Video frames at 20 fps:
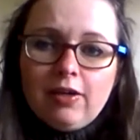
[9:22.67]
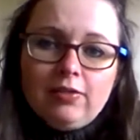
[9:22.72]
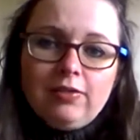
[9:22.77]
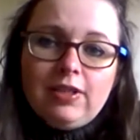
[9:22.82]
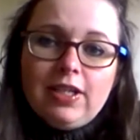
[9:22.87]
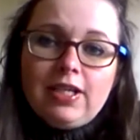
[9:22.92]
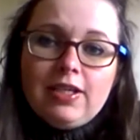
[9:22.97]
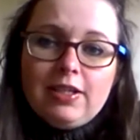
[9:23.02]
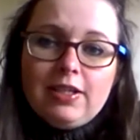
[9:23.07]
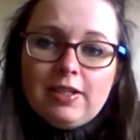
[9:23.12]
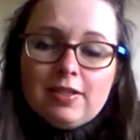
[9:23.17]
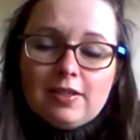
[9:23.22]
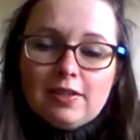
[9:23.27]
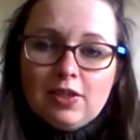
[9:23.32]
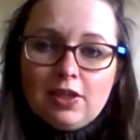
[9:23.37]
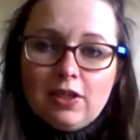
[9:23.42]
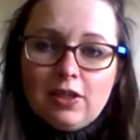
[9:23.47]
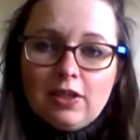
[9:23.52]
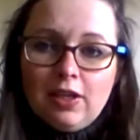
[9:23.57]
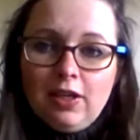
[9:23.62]
knitters
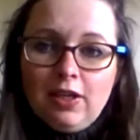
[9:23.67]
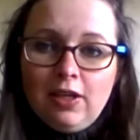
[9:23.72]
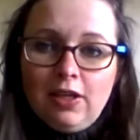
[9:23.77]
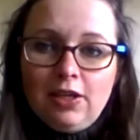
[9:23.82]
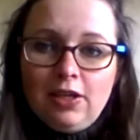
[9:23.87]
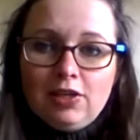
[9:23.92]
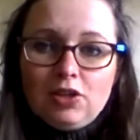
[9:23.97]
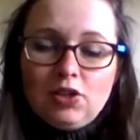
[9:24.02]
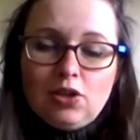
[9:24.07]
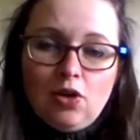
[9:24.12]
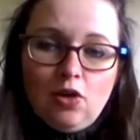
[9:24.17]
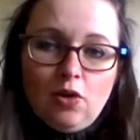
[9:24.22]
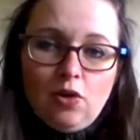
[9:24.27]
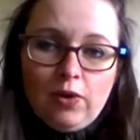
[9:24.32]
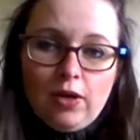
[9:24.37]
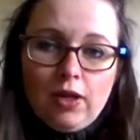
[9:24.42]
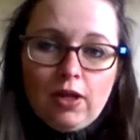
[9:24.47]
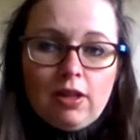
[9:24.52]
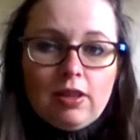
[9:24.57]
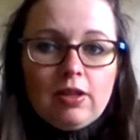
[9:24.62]
to talk
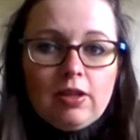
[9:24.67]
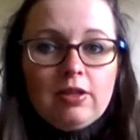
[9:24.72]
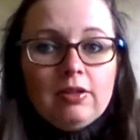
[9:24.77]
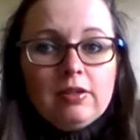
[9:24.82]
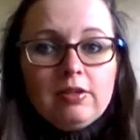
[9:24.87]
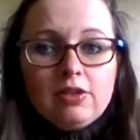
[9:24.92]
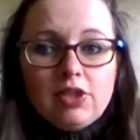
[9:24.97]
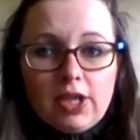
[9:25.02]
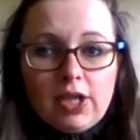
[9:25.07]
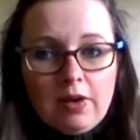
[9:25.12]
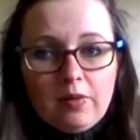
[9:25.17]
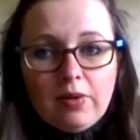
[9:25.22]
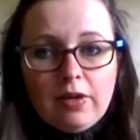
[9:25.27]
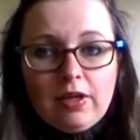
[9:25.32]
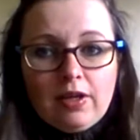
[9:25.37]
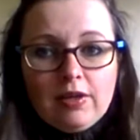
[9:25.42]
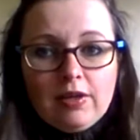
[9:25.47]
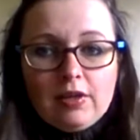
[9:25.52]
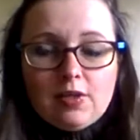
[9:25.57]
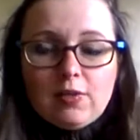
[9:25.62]
with and chat
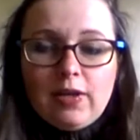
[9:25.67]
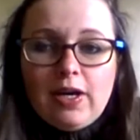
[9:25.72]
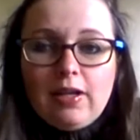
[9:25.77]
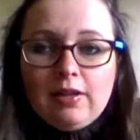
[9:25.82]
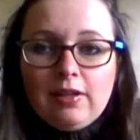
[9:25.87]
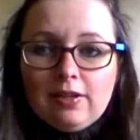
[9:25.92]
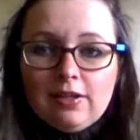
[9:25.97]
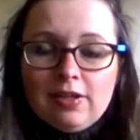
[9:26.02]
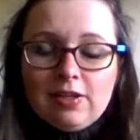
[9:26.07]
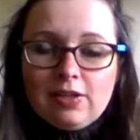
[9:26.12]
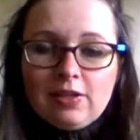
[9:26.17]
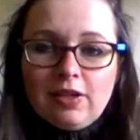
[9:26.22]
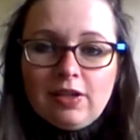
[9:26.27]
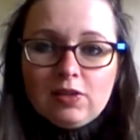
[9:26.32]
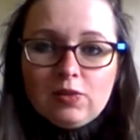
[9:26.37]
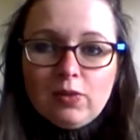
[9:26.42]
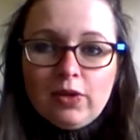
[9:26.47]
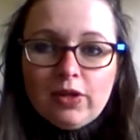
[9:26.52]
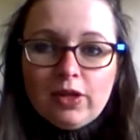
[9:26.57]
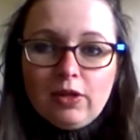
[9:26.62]
with, as well
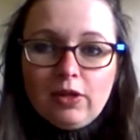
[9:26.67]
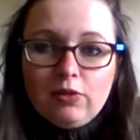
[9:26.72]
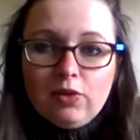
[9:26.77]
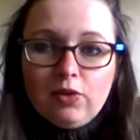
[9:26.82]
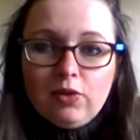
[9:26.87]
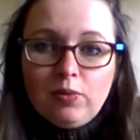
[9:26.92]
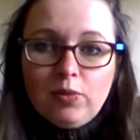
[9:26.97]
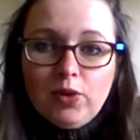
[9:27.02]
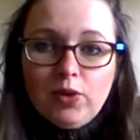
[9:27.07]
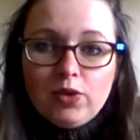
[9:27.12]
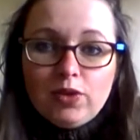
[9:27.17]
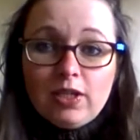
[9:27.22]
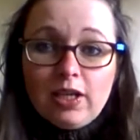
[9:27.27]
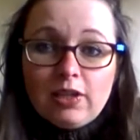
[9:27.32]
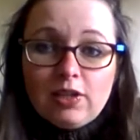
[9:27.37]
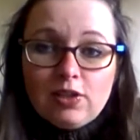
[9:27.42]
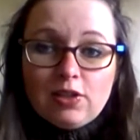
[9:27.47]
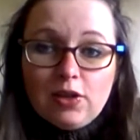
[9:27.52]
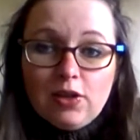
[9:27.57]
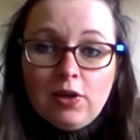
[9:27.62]
as working through the
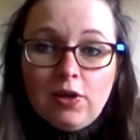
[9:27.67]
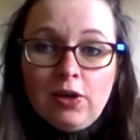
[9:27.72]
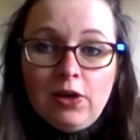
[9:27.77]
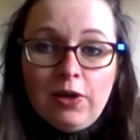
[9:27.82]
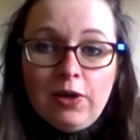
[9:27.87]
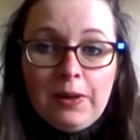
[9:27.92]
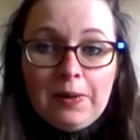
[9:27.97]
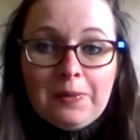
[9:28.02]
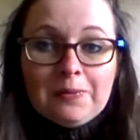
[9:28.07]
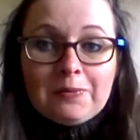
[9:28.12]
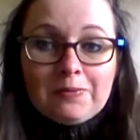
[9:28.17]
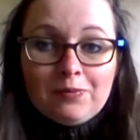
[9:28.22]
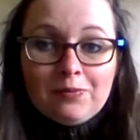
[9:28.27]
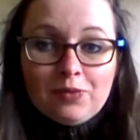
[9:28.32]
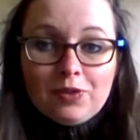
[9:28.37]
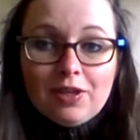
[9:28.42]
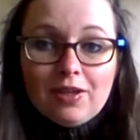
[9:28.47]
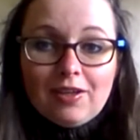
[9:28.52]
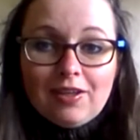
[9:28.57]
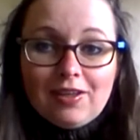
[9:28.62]
process, so
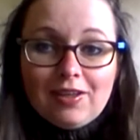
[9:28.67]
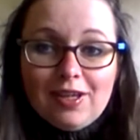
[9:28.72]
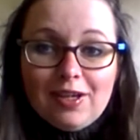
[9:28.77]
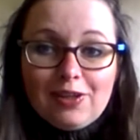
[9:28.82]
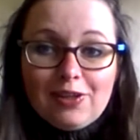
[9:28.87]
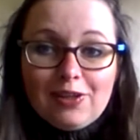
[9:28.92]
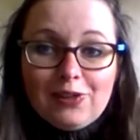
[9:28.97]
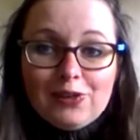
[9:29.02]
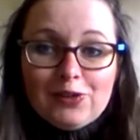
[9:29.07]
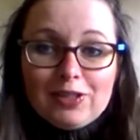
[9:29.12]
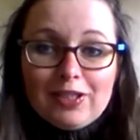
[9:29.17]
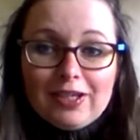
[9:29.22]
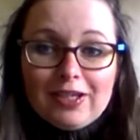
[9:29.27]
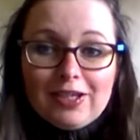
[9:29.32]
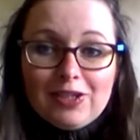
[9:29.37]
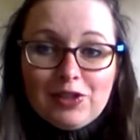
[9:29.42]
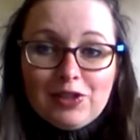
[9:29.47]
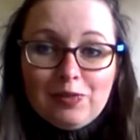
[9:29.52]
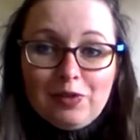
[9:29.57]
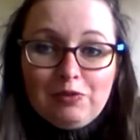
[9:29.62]
that looks like
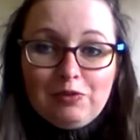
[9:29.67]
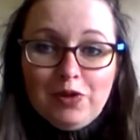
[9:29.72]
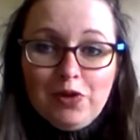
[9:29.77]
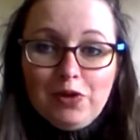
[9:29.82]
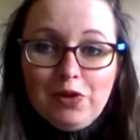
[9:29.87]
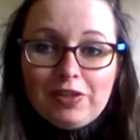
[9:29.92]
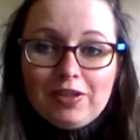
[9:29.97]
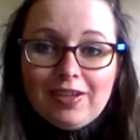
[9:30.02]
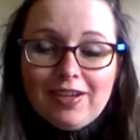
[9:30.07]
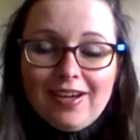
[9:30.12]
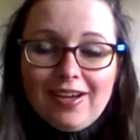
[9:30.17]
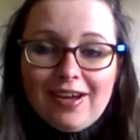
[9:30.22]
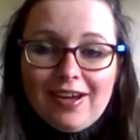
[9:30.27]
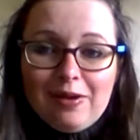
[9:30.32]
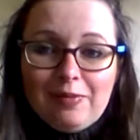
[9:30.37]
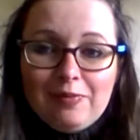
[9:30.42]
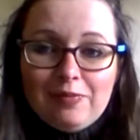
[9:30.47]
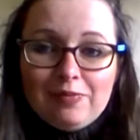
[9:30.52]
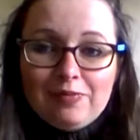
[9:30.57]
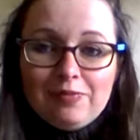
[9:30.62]
it should be fun.
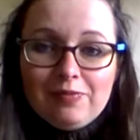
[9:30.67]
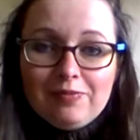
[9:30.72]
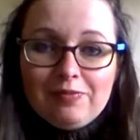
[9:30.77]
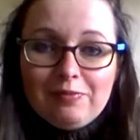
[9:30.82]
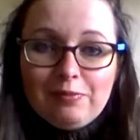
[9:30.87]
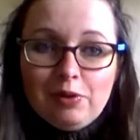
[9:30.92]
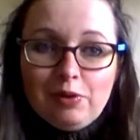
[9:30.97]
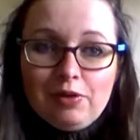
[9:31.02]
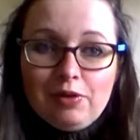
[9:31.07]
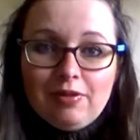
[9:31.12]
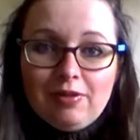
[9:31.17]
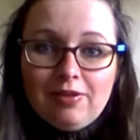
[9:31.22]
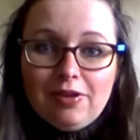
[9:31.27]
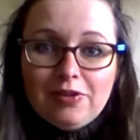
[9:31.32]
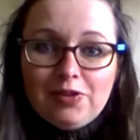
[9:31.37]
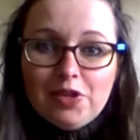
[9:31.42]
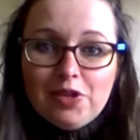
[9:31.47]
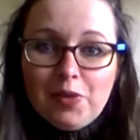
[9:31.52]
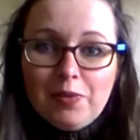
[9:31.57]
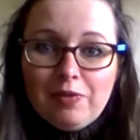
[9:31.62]
But
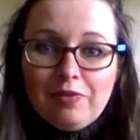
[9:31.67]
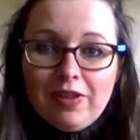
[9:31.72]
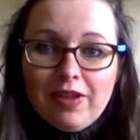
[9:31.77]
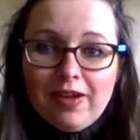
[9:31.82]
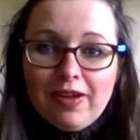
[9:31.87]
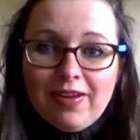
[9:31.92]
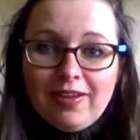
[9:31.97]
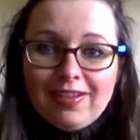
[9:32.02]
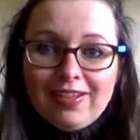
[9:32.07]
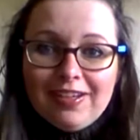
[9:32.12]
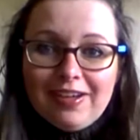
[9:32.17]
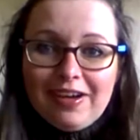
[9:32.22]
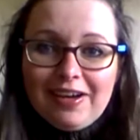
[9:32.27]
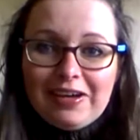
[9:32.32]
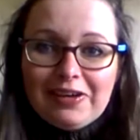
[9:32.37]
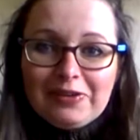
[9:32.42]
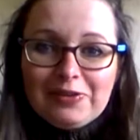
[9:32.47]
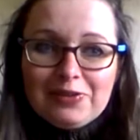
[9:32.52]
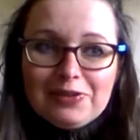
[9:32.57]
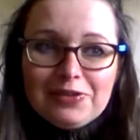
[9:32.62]
on top of that,
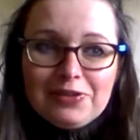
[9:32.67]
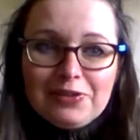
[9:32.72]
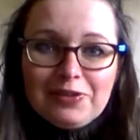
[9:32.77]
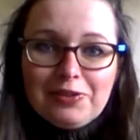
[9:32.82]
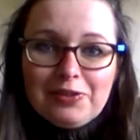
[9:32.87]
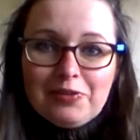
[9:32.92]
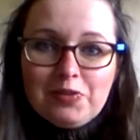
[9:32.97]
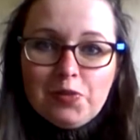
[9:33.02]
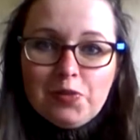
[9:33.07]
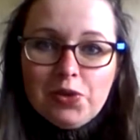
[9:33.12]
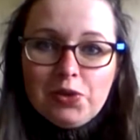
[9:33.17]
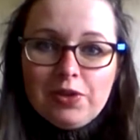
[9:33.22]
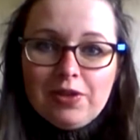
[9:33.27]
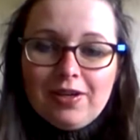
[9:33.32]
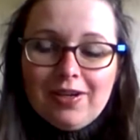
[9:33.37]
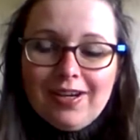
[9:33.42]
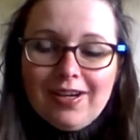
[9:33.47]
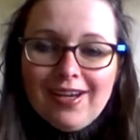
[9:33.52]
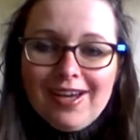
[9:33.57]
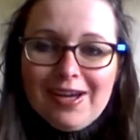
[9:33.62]
I also
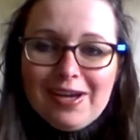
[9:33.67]
won